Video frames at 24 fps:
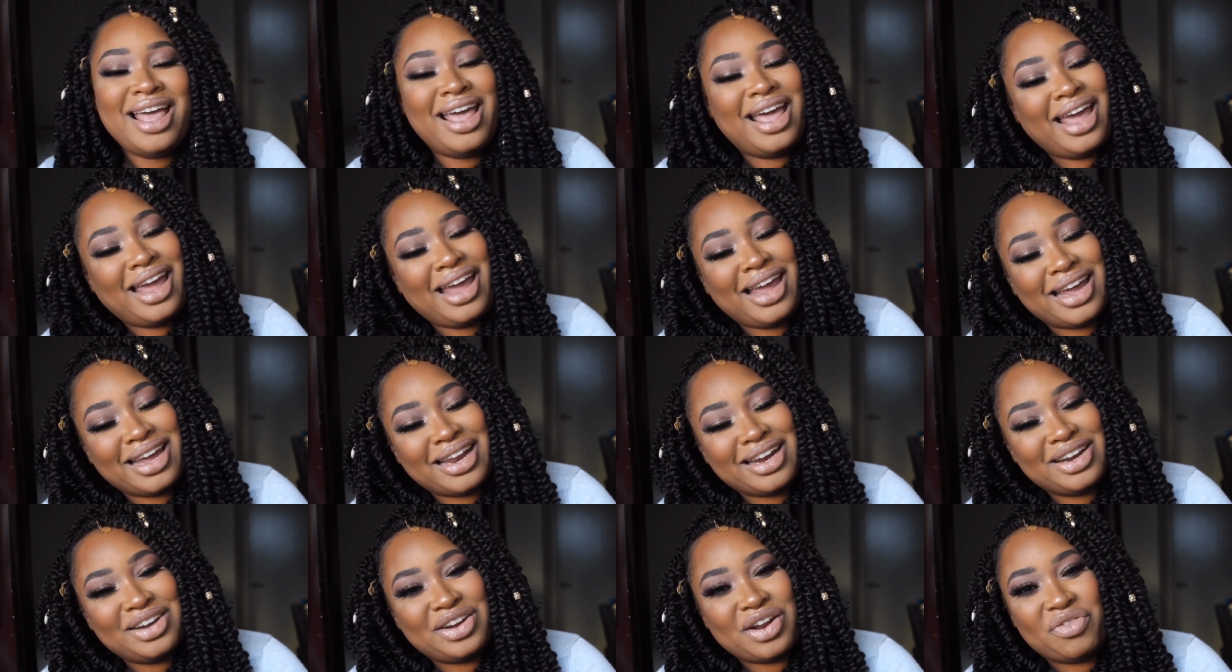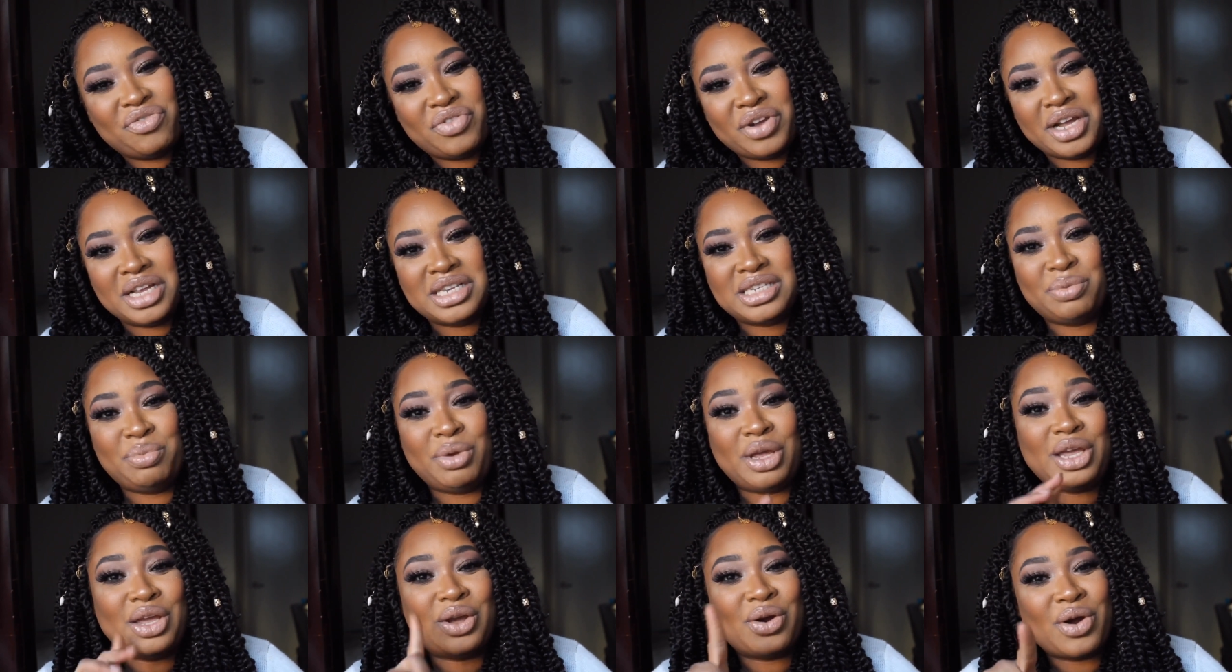and don't forget to
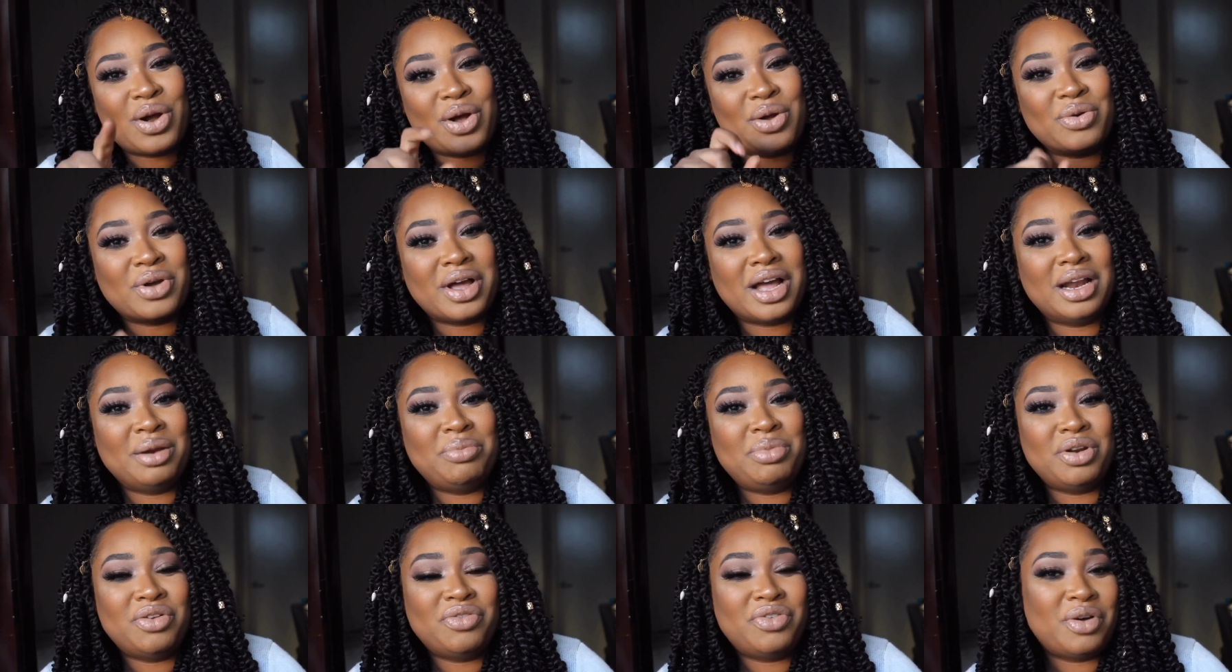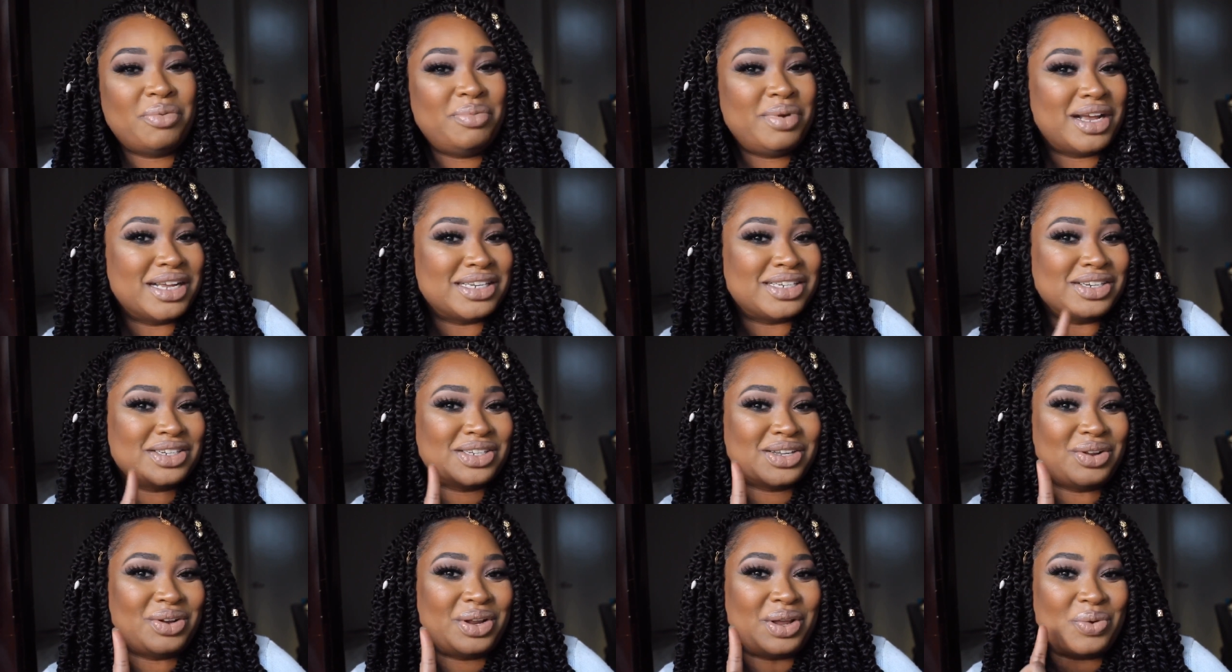be your own kind of beautiful because
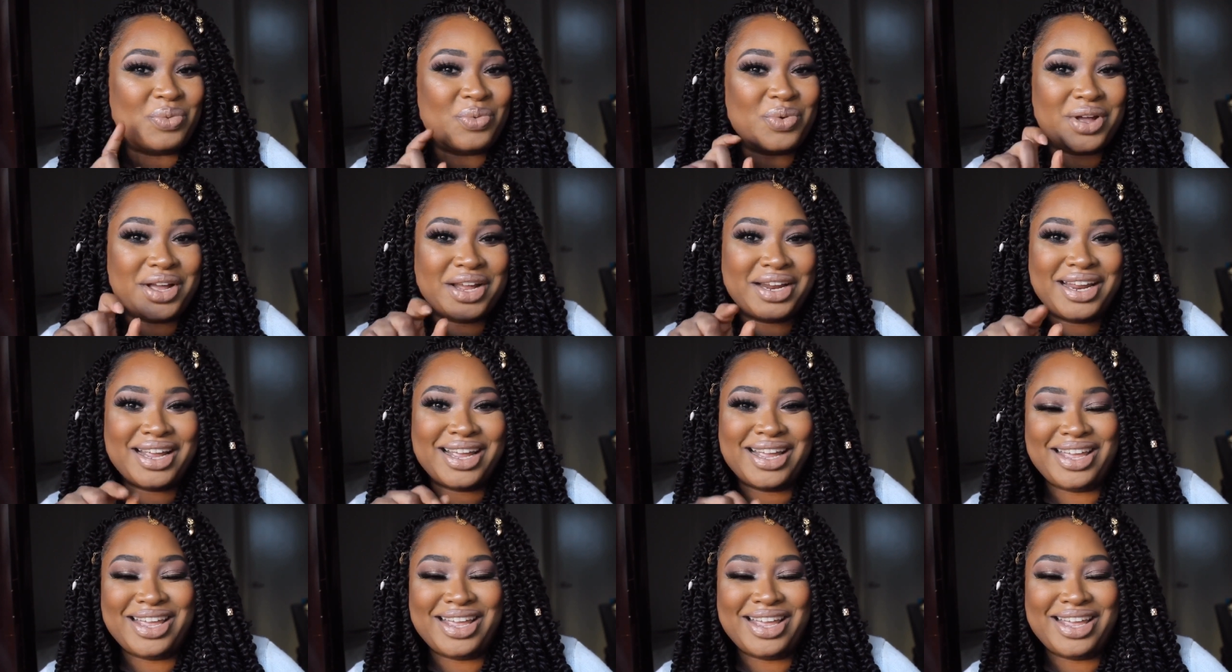there's only one